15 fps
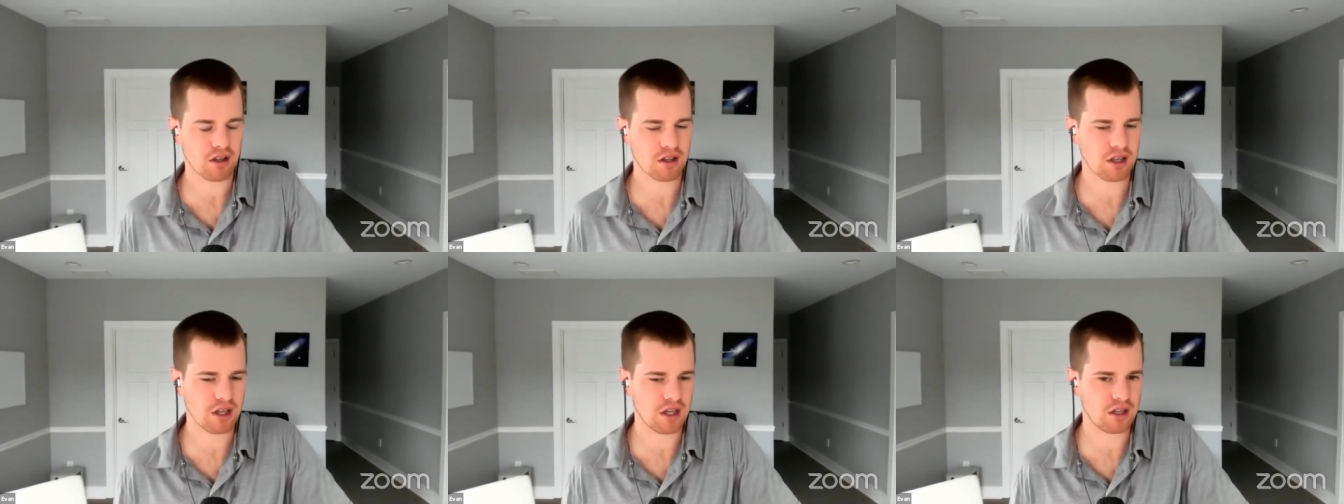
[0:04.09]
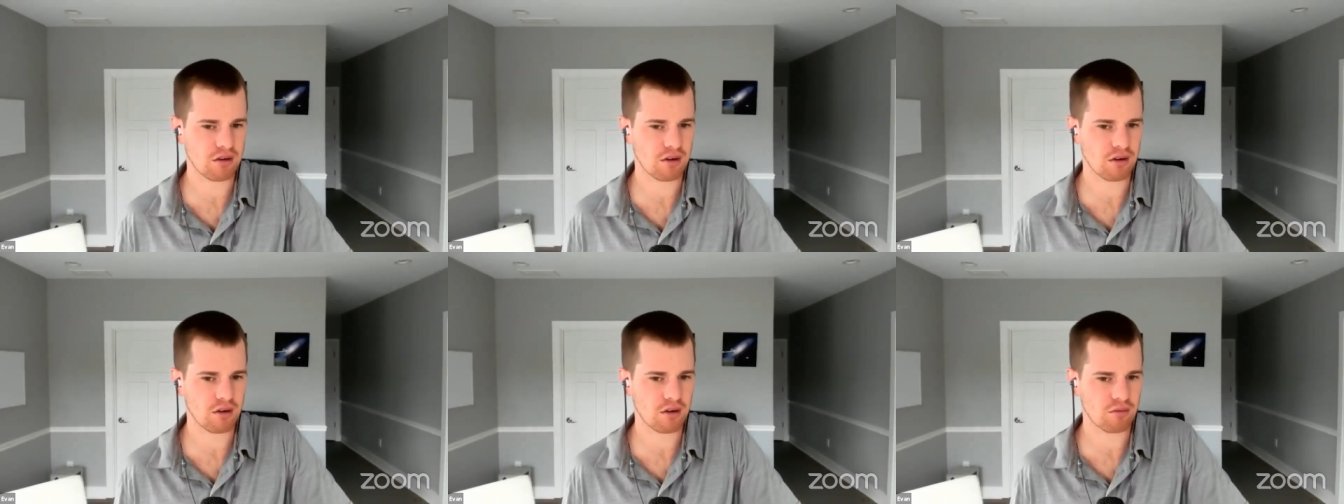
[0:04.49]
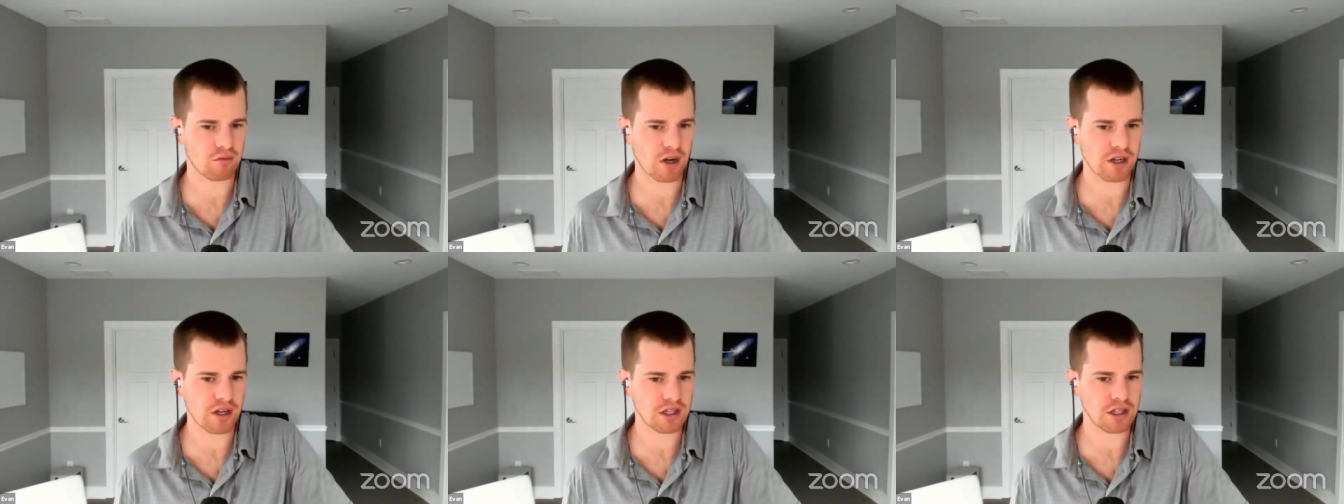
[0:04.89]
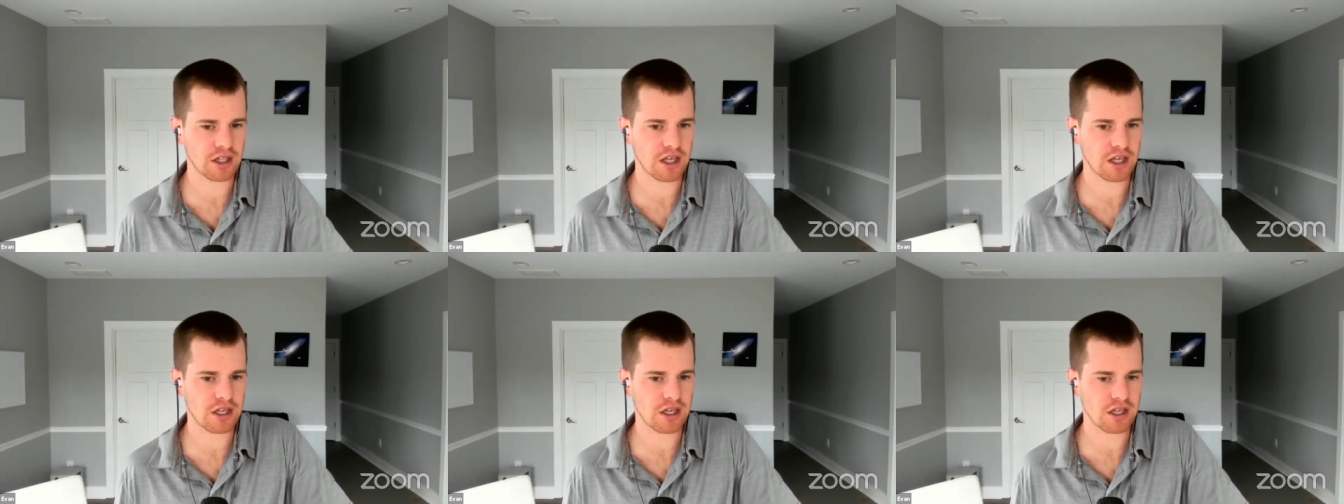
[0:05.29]
can
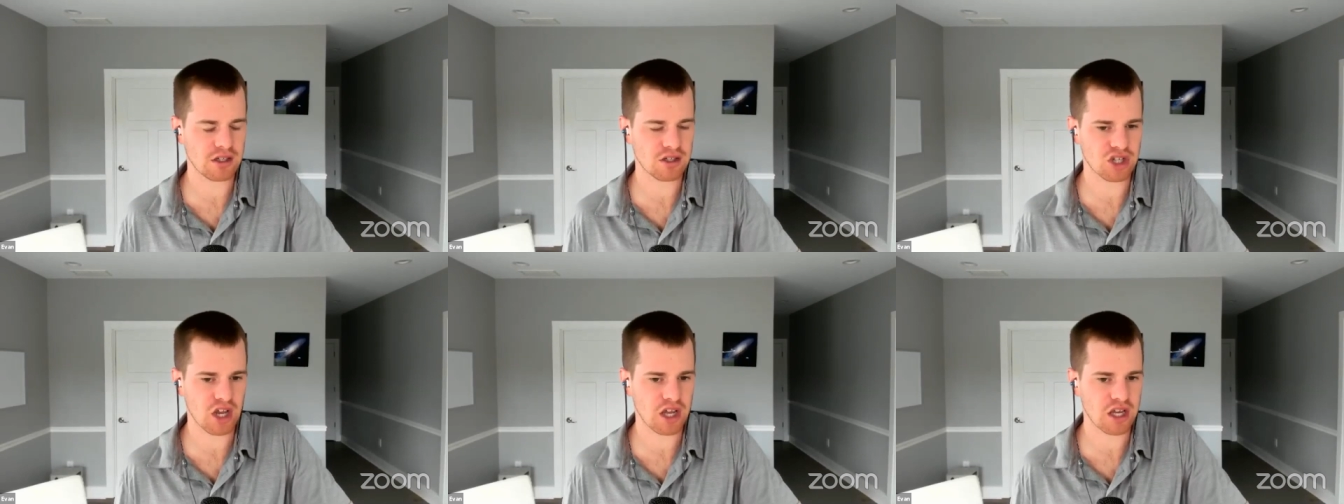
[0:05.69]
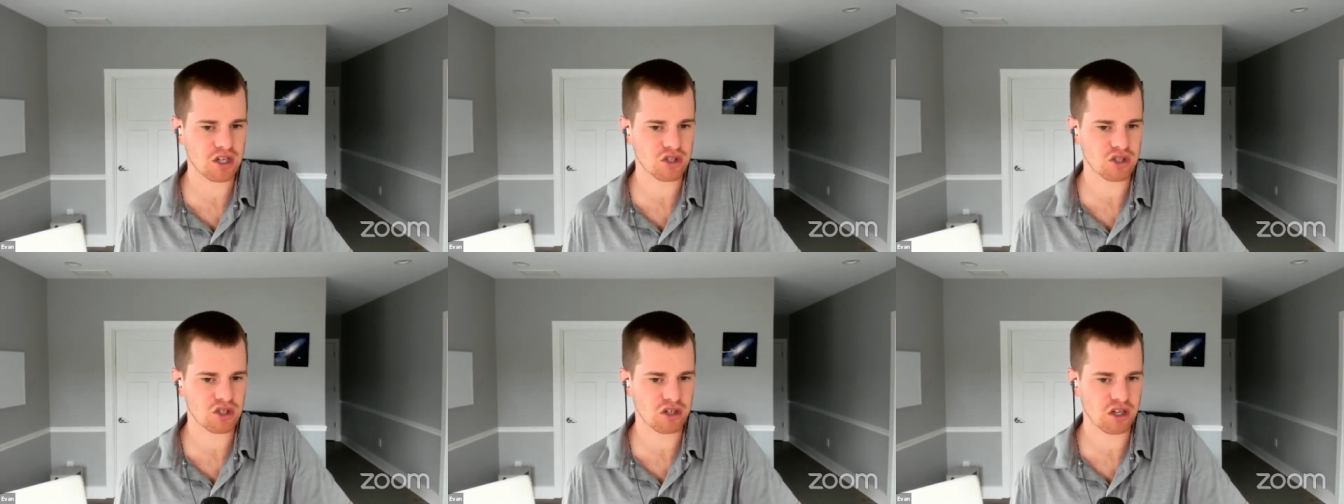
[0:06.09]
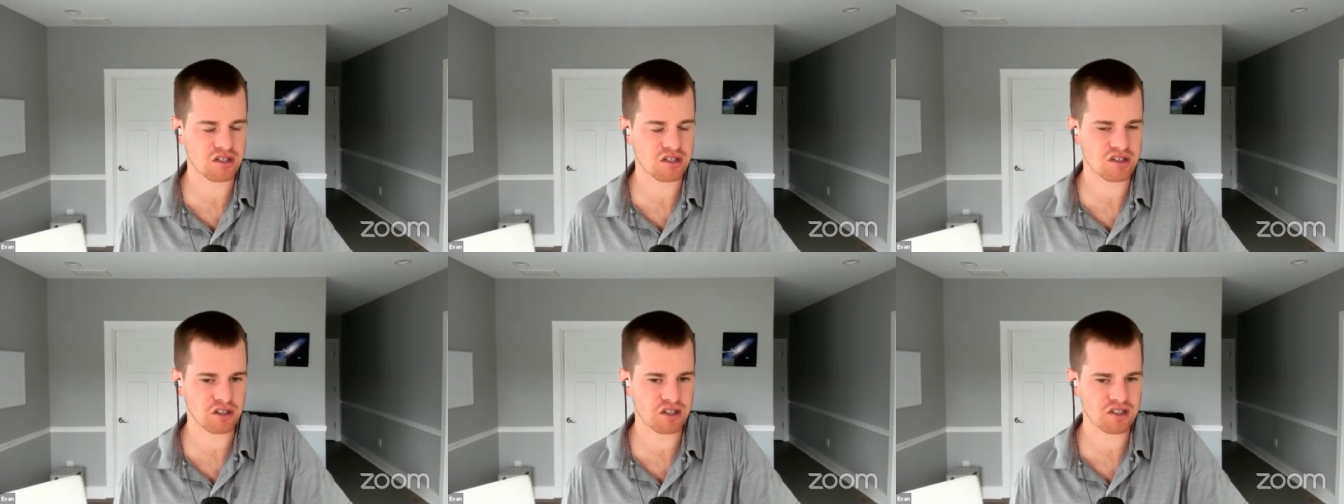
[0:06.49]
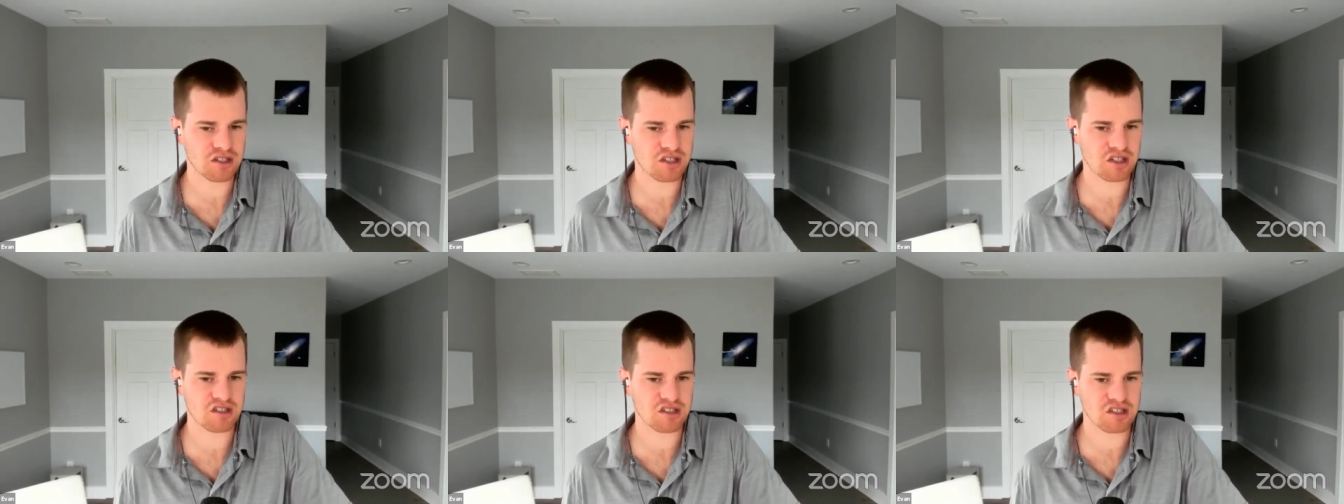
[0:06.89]
regulate and change insulin
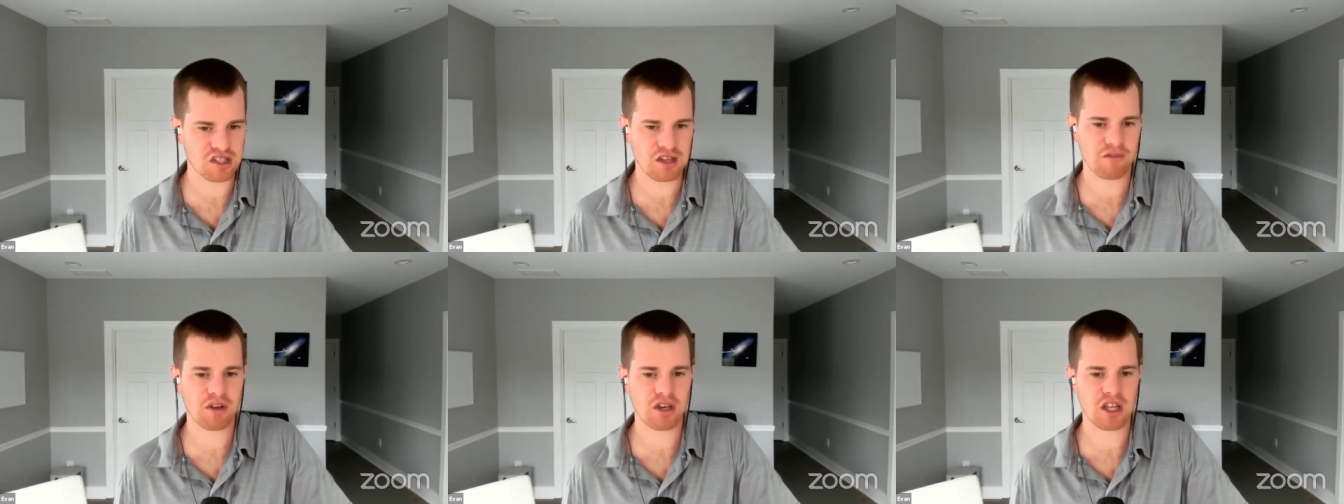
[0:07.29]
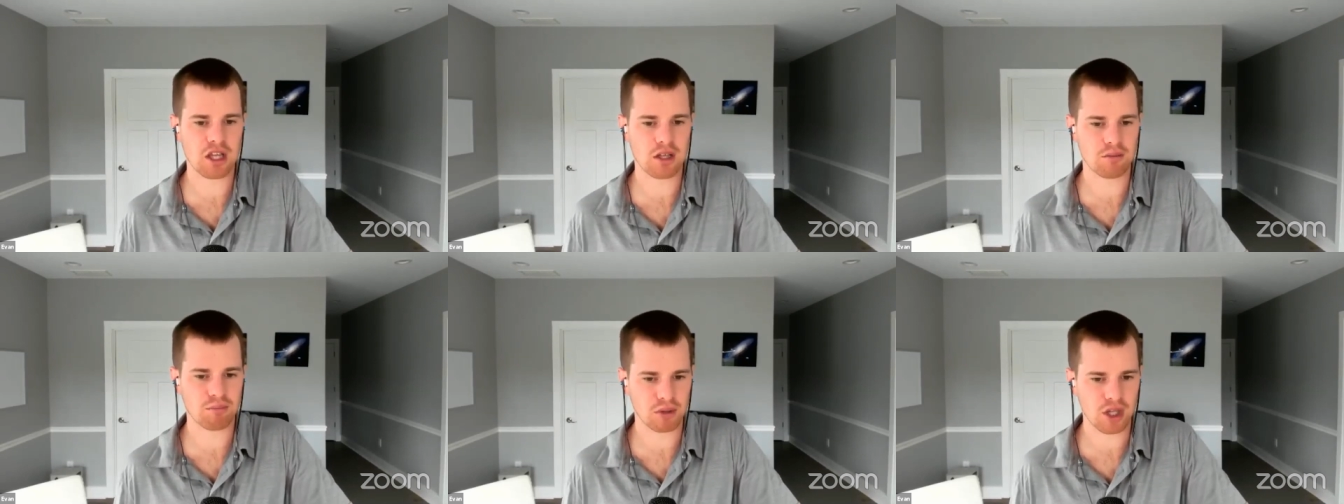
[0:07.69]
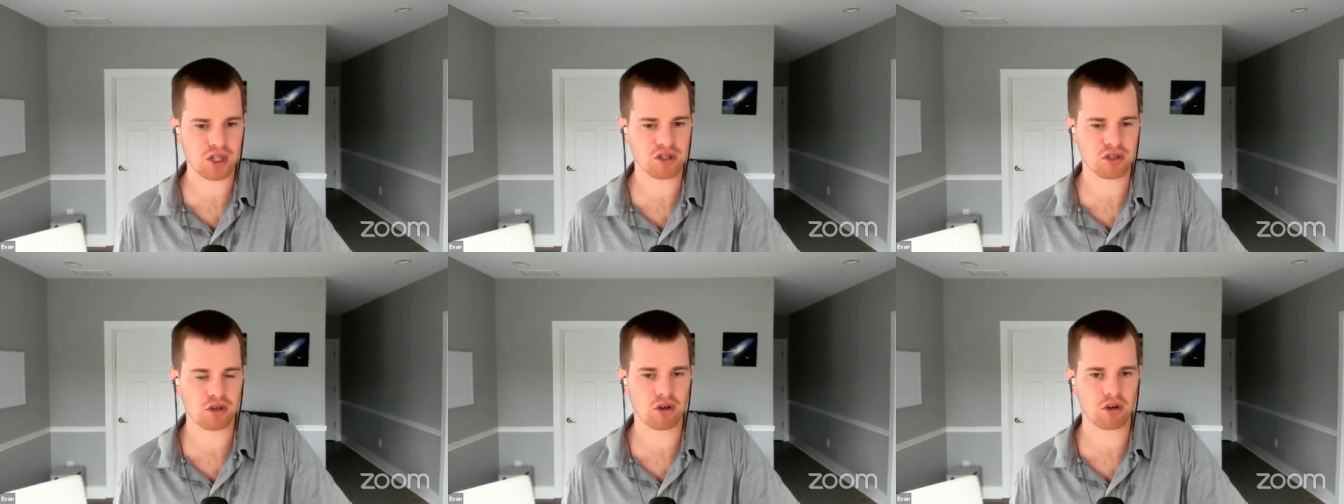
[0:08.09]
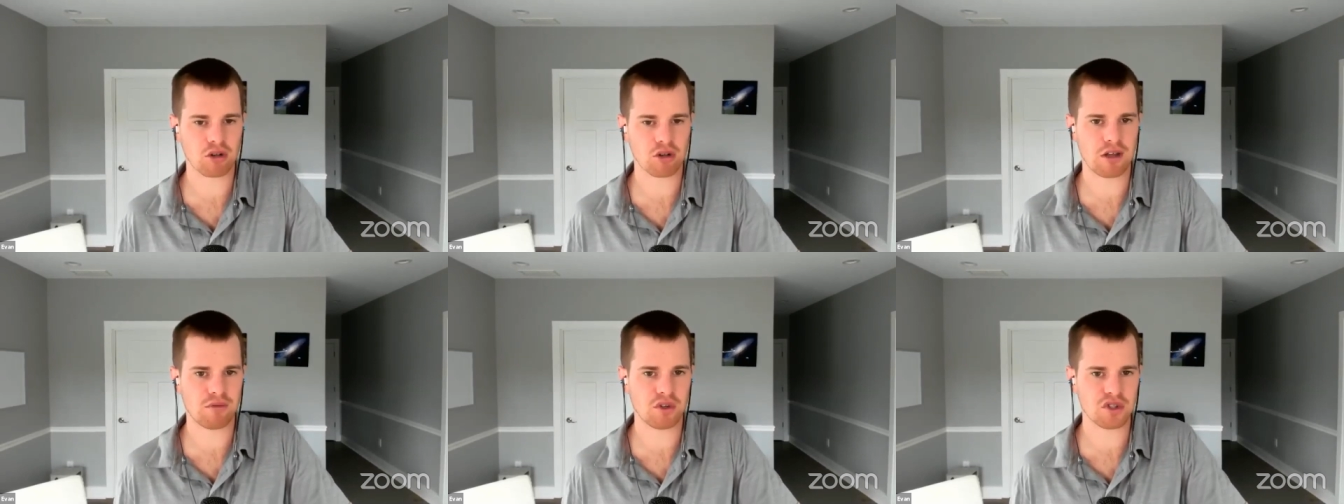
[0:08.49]
sensitivity, blood sugar
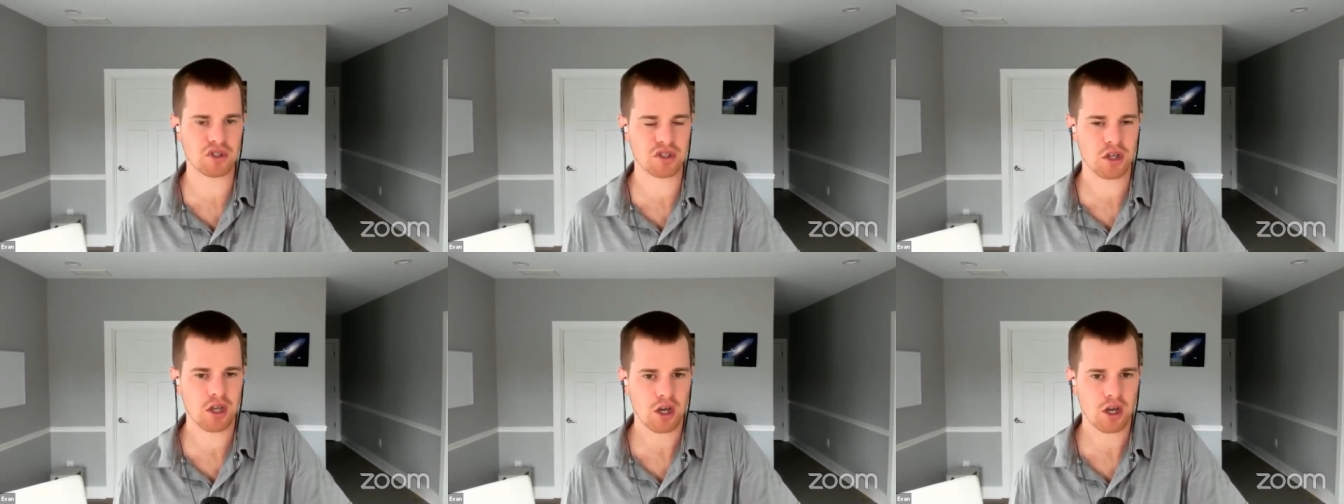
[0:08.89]
levels.